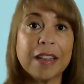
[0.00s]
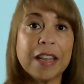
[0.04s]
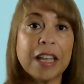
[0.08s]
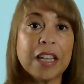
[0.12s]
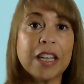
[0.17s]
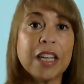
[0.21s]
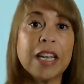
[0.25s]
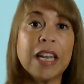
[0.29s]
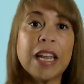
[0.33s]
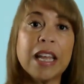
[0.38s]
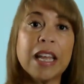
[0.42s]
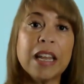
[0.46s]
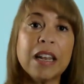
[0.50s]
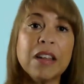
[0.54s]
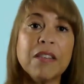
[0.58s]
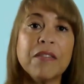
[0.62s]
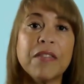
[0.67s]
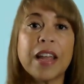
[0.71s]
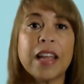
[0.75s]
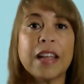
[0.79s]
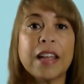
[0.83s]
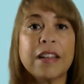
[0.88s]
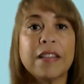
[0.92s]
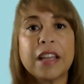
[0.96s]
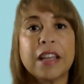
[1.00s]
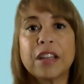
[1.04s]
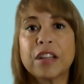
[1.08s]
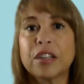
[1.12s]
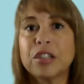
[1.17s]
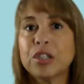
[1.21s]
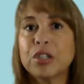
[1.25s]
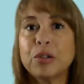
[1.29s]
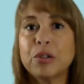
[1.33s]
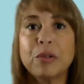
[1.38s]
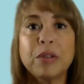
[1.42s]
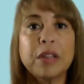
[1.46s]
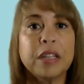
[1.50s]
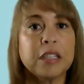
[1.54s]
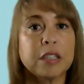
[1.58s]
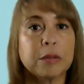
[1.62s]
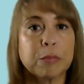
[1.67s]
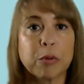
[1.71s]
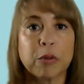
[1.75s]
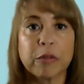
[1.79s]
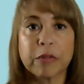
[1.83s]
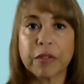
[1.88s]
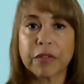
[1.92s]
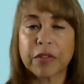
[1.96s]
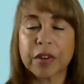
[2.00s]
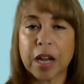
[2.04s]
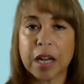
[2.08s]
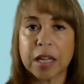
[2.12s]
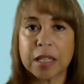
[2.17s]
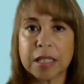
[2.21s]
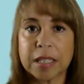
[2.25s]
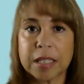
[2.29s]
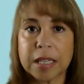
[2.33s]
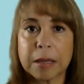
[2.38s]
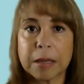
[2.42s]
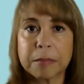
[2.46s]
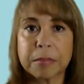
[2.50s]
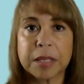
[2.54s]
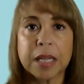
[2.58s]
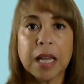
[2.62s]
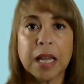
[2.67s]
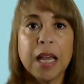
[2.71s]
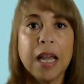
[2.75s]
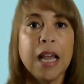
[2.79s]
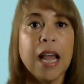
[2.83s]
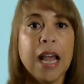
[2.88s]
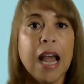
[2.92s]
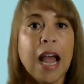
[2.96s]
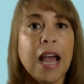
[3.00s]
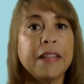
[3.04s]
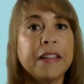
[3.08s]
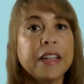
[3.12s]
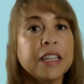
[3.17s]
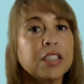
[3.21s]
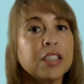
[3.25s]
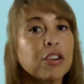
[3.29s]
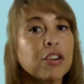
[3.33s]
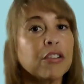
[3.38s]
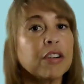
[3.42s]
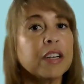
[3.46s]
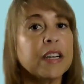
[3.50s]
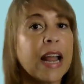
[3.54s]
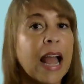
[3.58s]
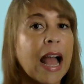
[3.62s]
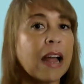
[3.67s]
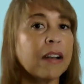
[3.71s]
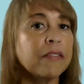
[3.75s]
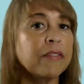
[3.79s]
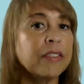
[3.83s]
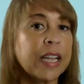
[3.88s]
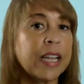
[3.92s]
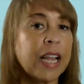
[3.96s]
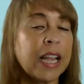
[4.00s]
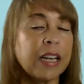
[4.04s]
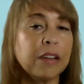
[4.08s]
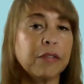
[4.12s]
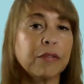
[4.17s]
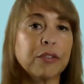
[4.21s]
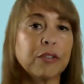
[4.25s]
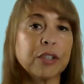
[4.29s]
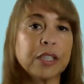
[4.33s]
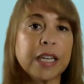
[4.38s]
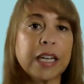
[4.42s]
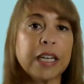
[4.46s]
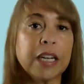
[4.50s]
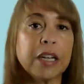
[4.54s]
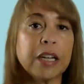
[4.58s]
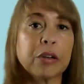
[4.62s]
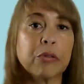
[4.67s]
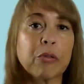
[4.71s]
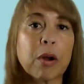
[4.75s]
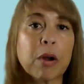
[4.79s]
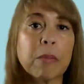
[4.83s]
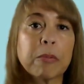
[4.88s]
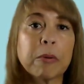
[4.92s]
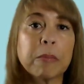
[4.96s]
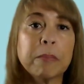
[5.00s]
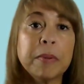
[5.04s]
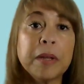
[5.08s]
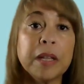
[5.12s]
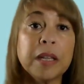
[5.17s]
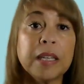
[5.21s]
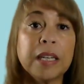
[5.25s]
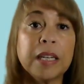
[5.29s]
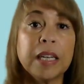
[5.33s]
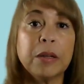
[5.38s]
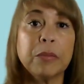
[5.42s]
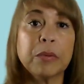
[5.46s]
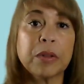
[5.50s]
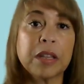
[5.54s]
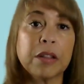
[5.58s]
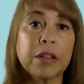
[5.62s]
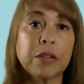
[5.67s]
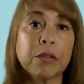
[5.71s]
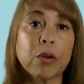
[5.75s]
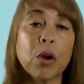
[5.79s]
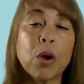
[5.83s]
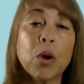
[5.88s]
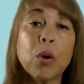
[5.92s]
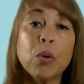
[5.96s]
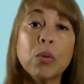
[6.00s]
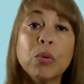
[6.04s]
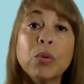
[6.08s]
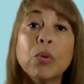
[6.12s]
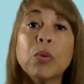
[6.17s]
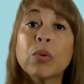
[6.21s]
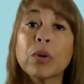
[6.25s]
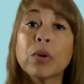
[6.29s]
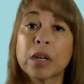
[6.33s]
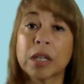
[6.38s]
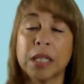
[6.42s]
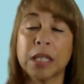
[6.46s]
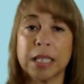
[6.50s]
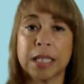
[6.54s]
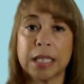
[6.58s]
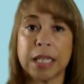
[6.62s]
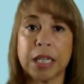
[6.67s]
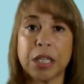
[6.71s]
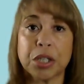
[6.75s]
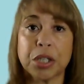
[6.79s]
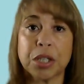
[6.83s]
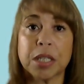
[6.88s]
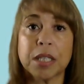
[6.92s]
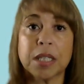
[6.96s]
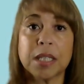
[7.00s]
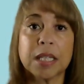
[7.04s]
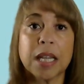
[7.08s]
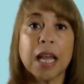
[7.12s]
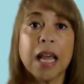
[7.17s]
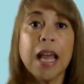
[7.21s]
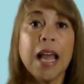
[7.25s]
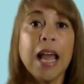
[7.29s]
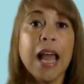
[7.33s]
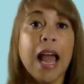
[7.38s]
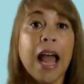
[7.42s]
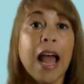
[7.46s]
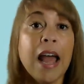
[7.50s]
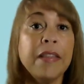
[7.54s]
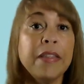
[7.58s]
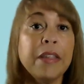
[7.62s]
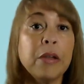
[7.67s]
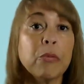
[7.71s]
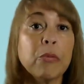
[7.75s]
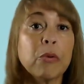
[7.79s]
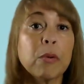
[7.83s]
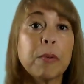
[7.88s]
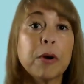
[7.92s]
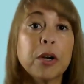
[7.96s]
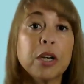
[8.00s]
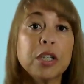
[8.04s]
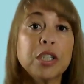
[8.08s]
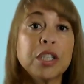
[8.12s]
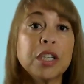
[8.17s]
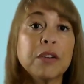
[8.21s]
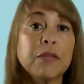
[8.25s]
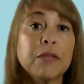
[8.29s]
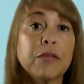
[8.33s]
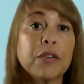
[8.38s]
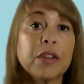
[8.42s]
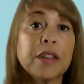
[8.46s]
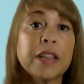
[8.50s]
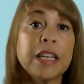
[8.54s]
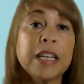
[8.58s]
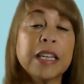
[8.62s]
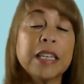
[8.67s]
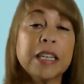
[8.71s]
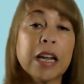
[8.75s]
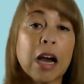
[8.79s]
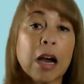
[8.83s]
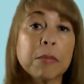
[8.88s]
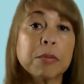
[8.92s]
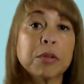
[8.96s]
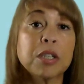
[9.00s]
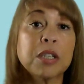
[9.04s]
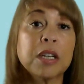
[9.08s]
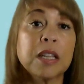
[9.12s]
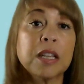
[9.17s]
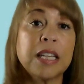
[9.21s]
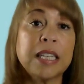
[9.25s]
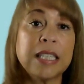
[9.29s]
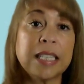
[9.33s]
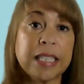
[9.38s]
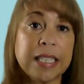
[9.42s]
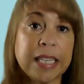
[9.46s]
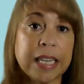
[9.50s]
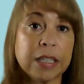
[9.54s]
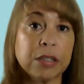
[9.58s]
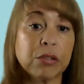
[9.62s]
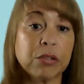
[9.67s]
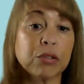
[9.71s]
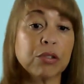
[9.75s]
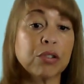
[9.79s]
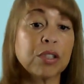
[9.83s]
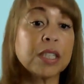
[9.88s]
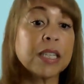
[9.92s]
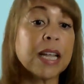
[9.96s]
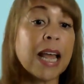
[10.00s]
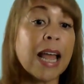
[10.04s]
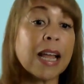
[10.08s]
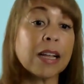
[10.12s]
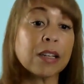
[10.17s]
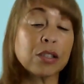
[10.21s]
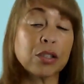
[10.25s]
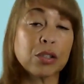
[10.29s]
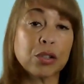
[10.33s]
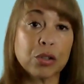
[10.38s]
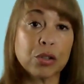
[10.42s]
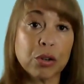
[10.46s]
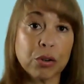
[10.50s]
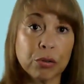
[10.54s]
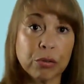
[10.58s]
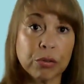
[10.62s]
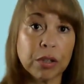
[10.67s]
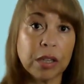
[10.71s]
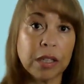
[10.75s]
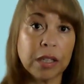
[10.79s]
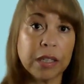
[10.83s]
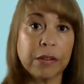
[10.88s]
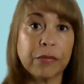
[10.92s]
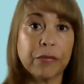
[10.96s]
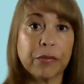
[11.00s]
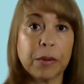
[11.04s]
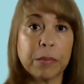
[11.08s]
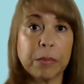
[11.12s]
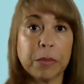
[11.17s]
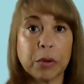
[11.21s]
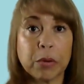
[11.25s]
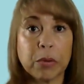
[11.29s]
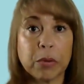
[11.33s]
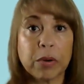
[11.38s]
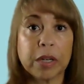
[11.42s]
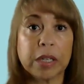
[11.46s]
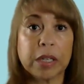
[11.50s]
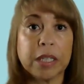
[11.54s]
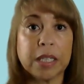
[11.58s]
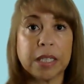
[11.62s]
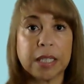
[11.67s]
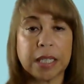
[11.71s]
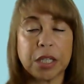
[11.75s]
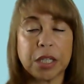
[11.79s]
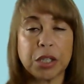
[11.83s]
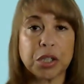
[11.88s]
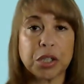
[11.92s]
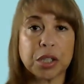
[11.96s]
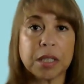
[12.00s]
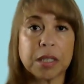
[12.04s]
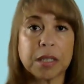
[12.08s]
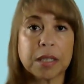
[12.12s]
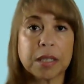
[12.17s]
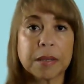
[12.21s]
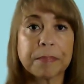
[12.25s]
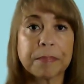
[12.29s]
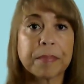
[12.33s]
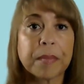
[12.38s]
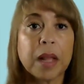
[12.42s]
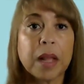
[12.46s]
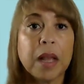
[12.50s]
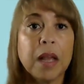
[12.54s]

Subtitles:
And they could innovate and they could do these proof of concepts. And they started advocating for data interoperability within their own organizations. And they were pushing for the adoption of these standards externally from their organizations.